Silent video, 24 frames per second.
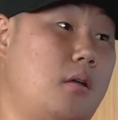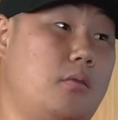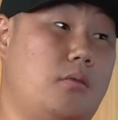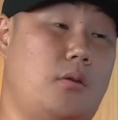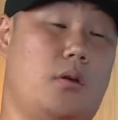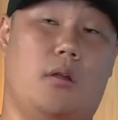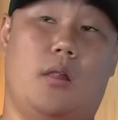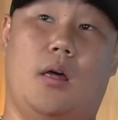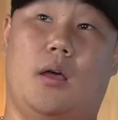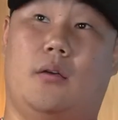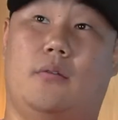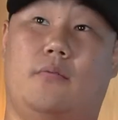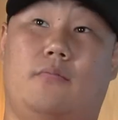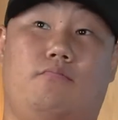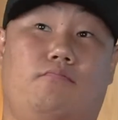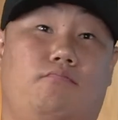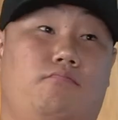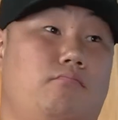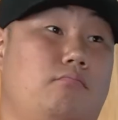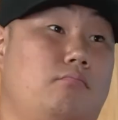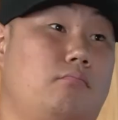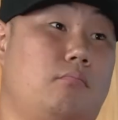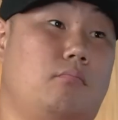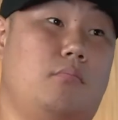They're like
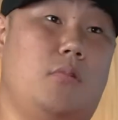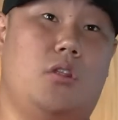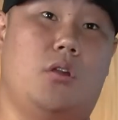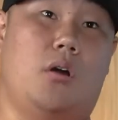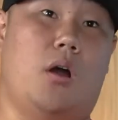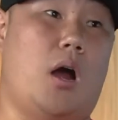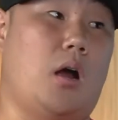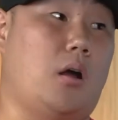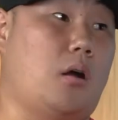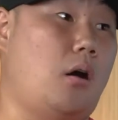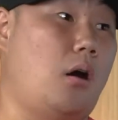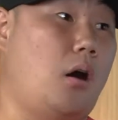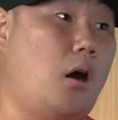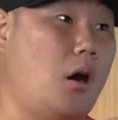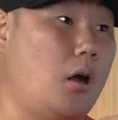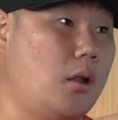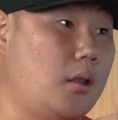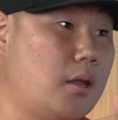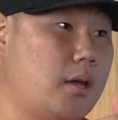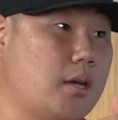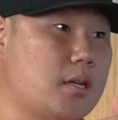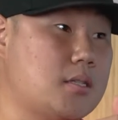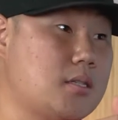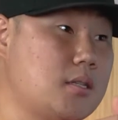either
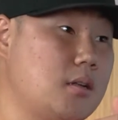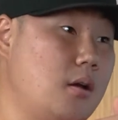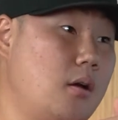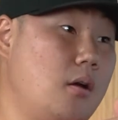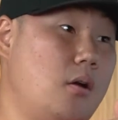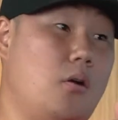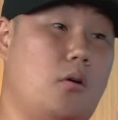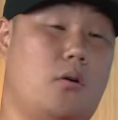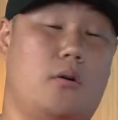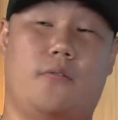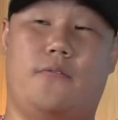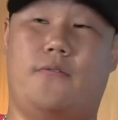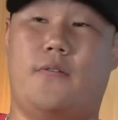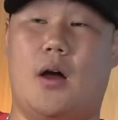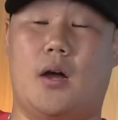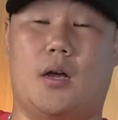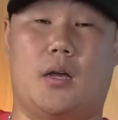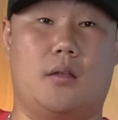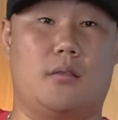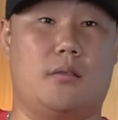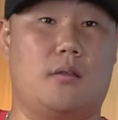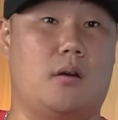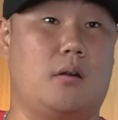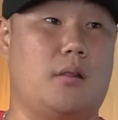alcoholics or
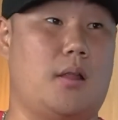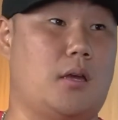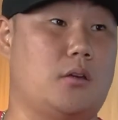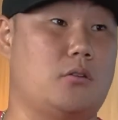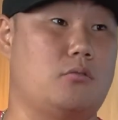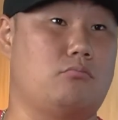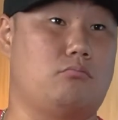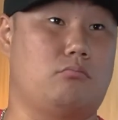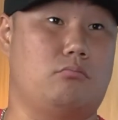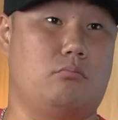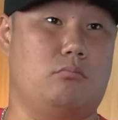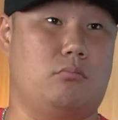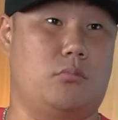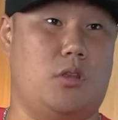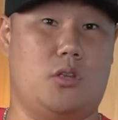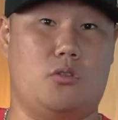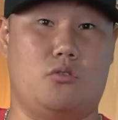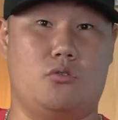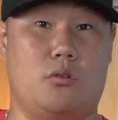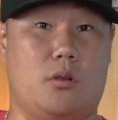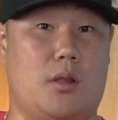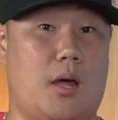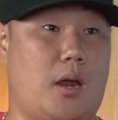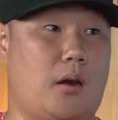fucking they're like they
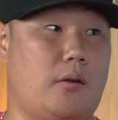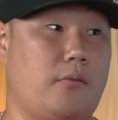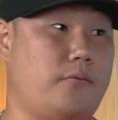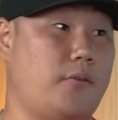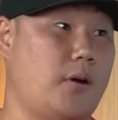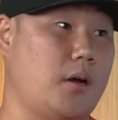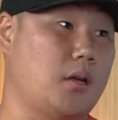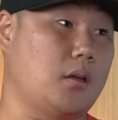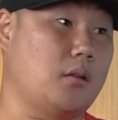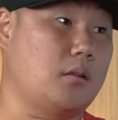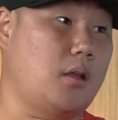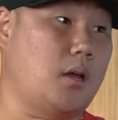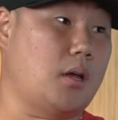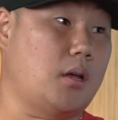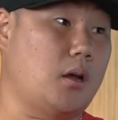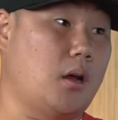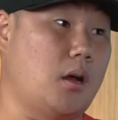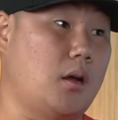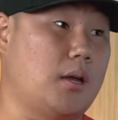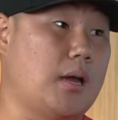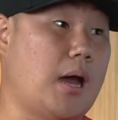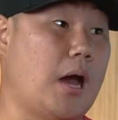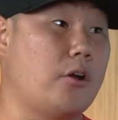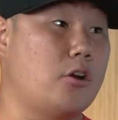do a lot of fucking like
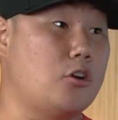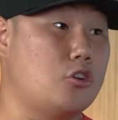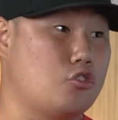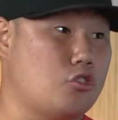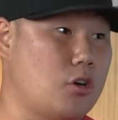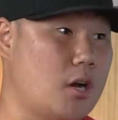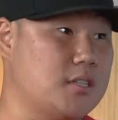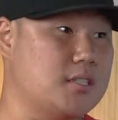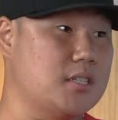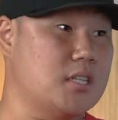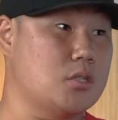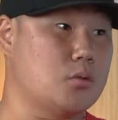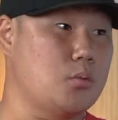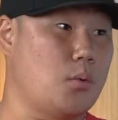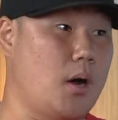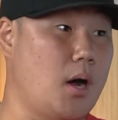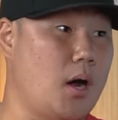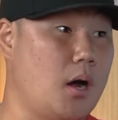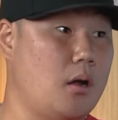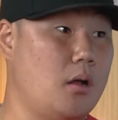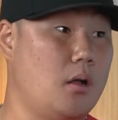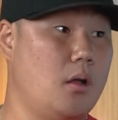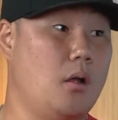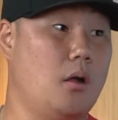counter drugs as
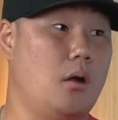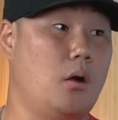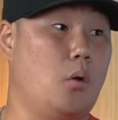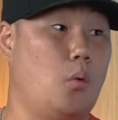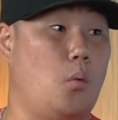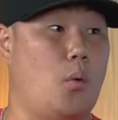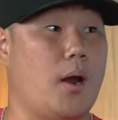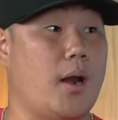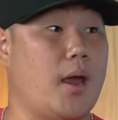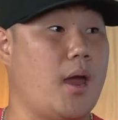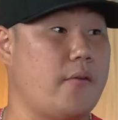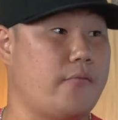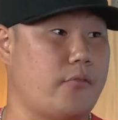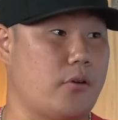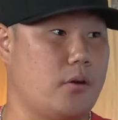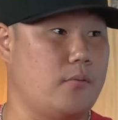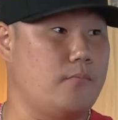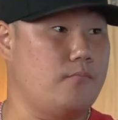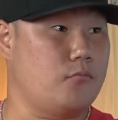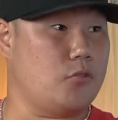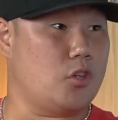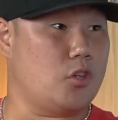well or whatever. You